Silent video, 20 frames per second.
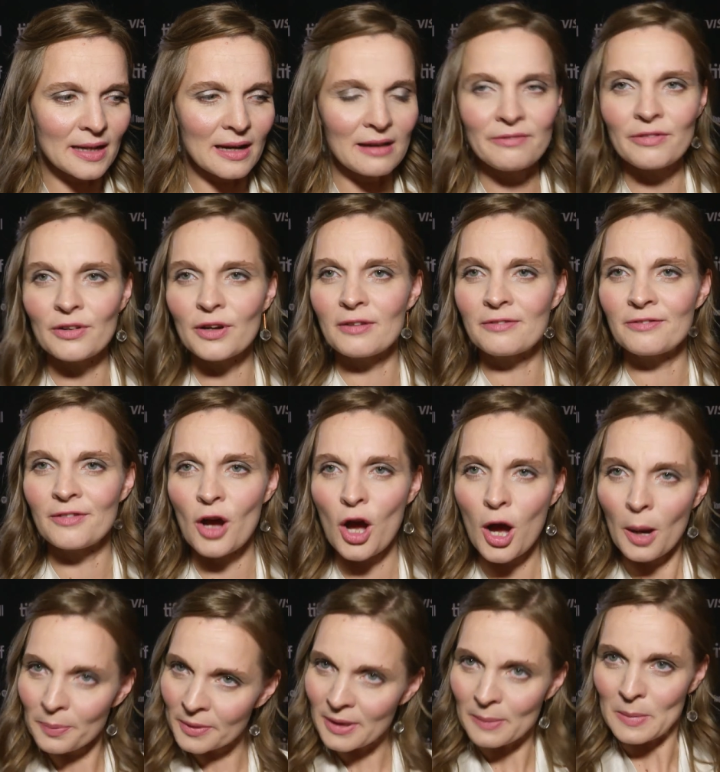level of
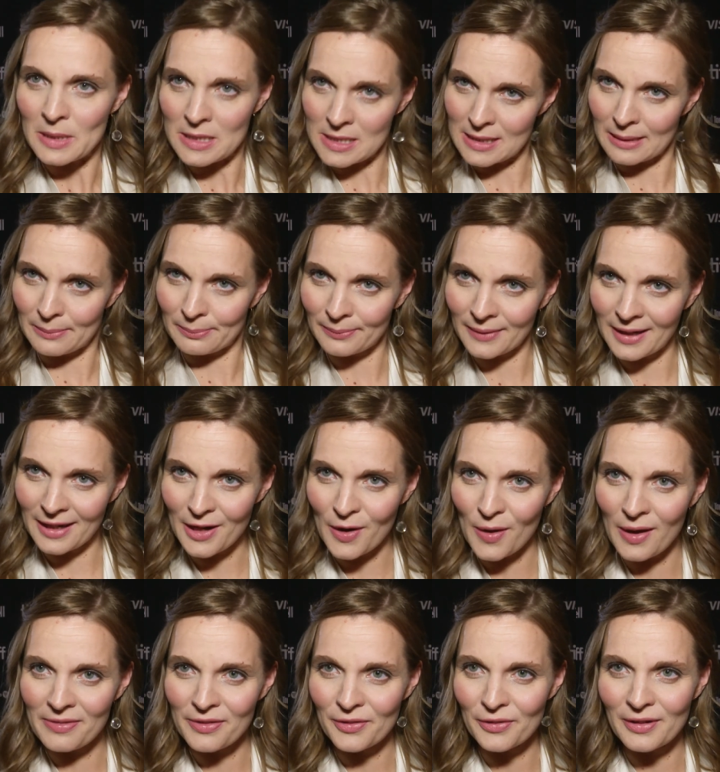optimism, you
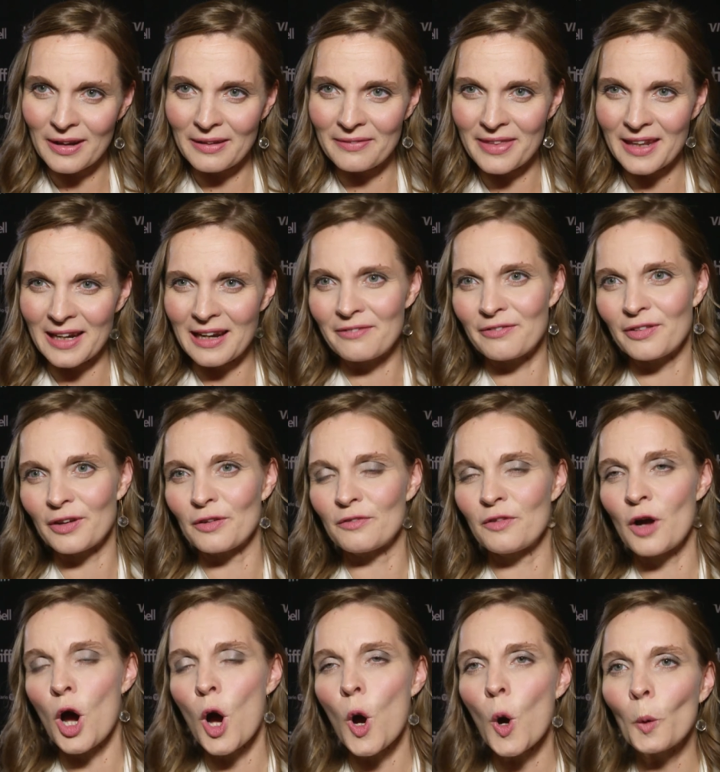know, and the, the level of
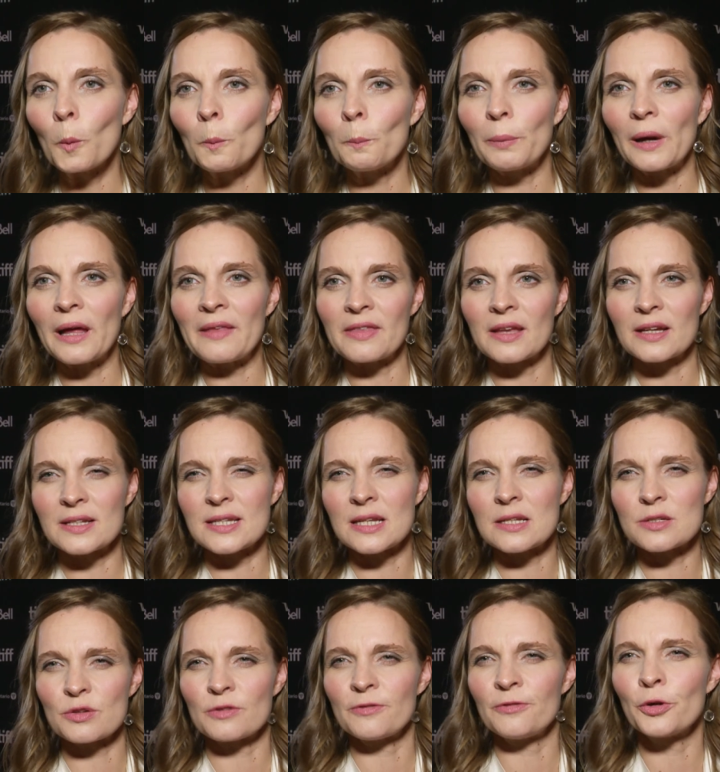hope and that
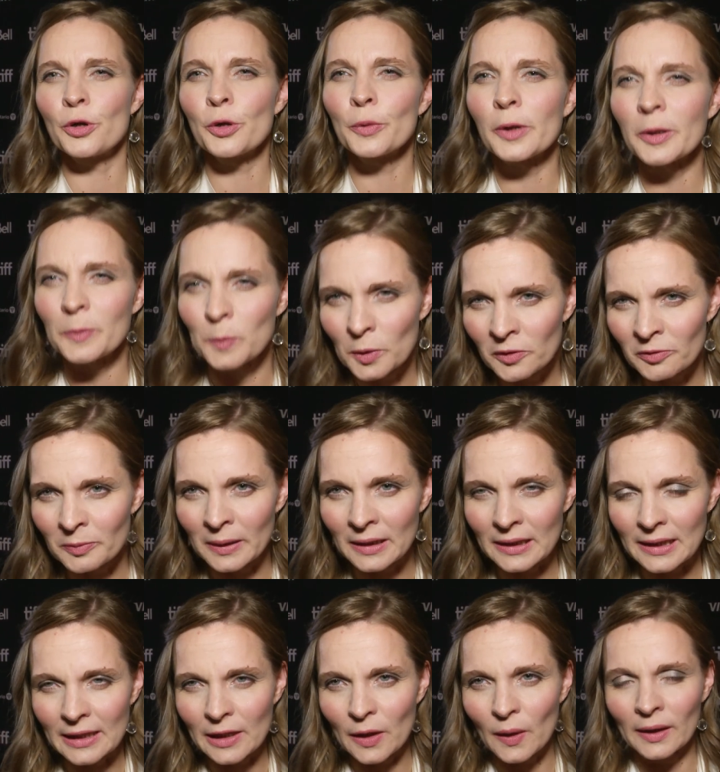sense of forward
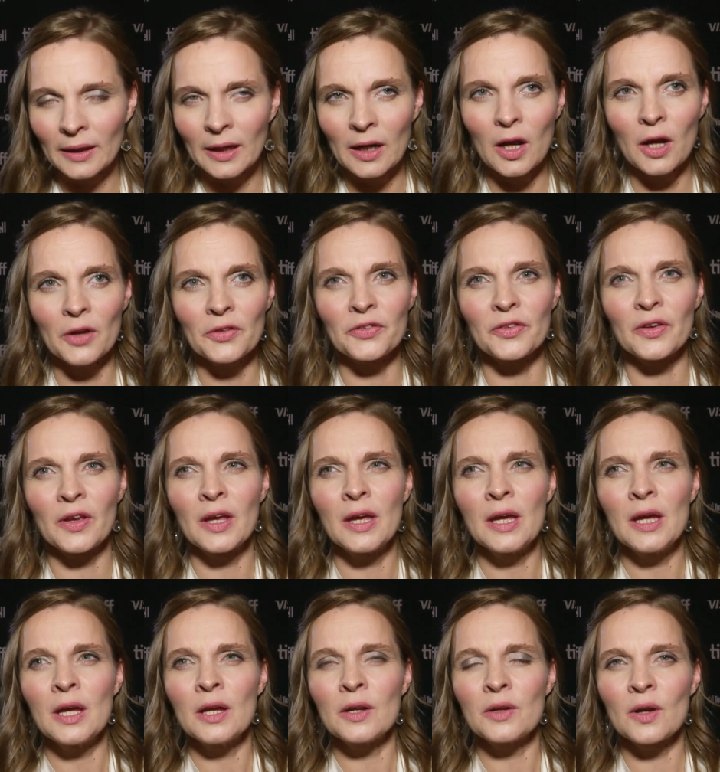movement, you know, and not
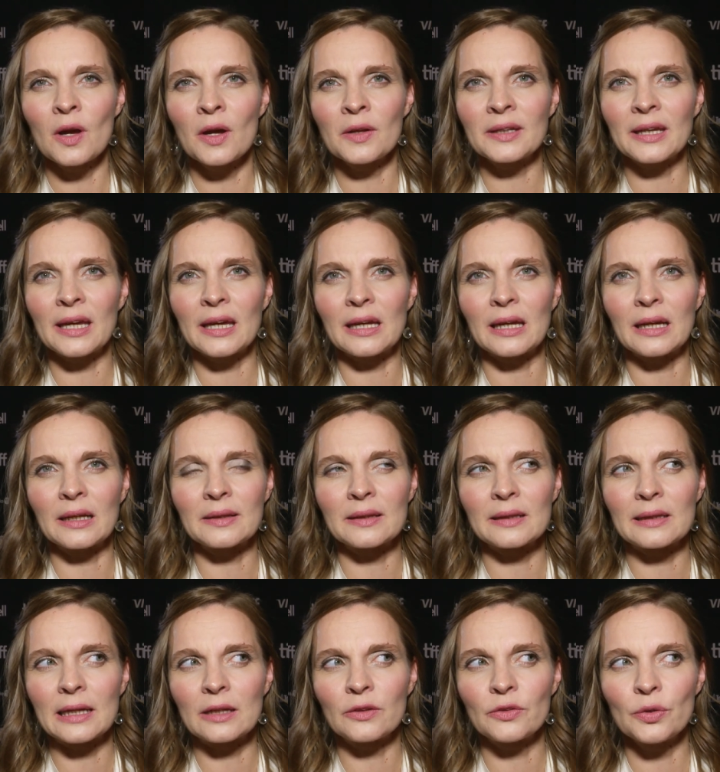not getting
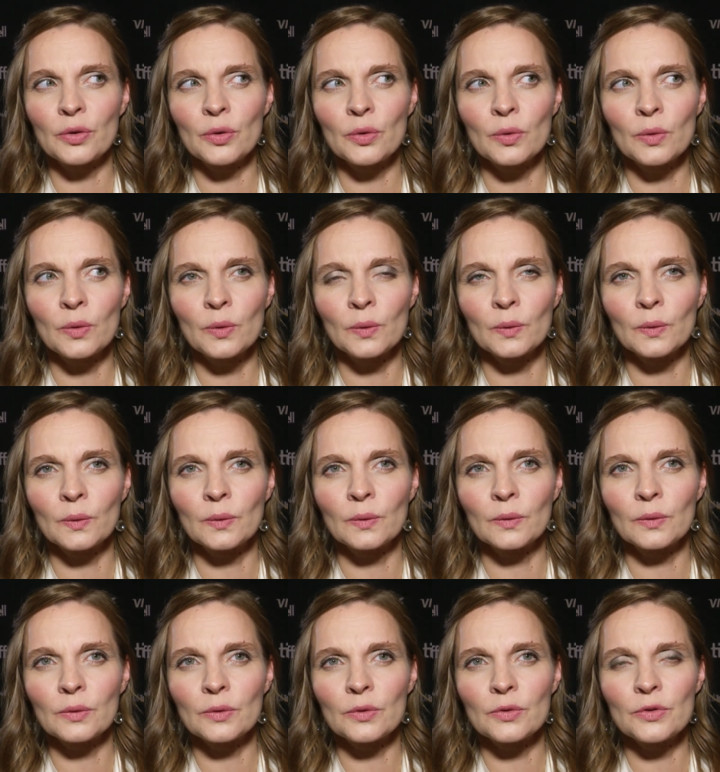like too
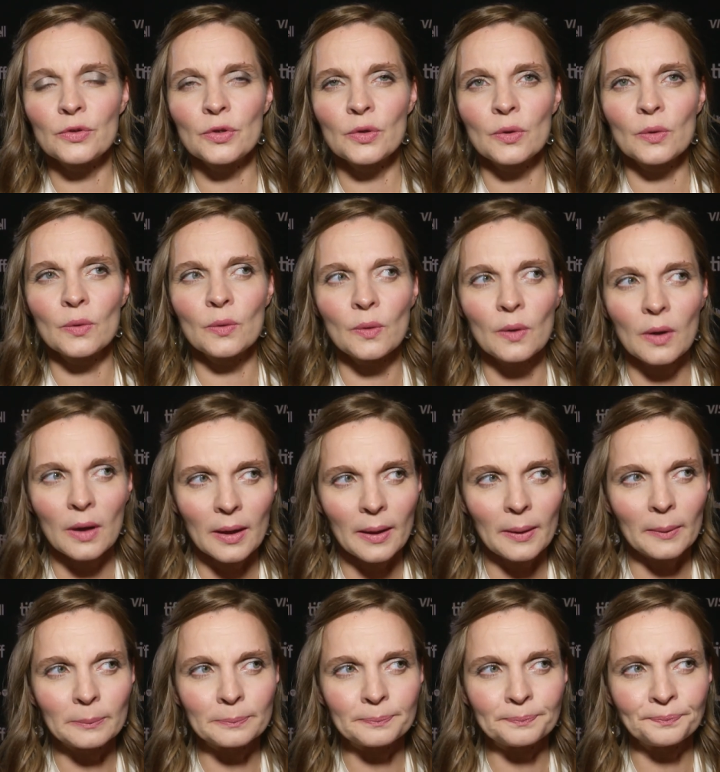too
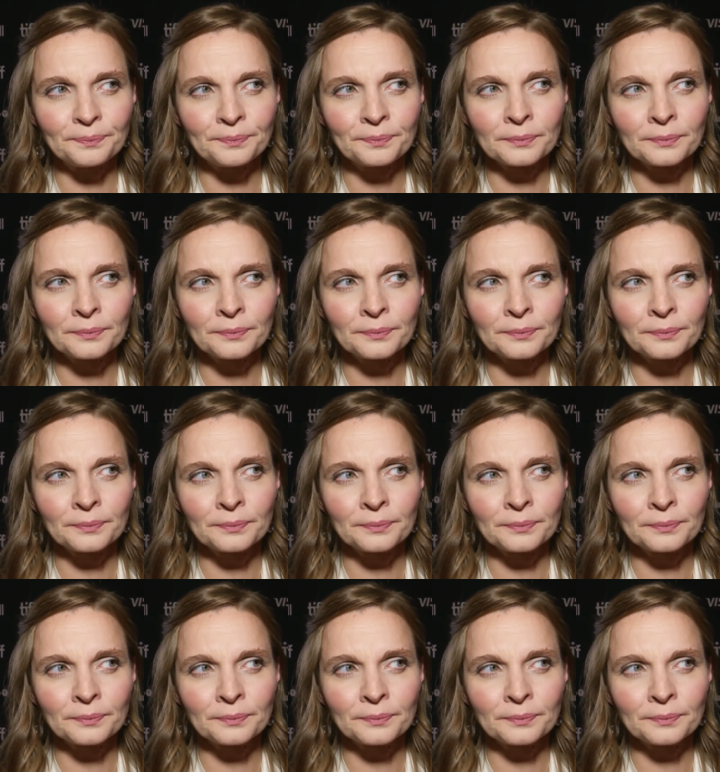um,